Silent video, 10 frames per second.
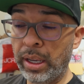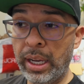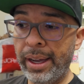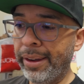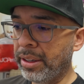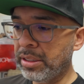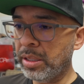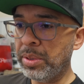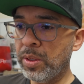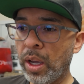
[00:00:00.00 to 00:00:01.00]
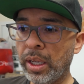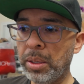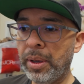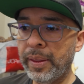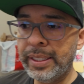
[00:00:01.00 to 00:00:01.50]
I honestly been talking
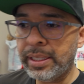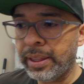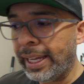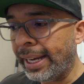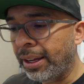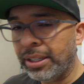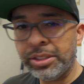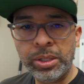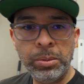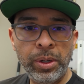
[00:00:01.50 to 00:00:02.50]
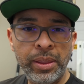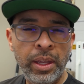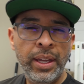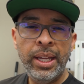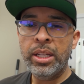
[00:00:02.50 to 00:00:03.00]
about this, I think, ad nauseum with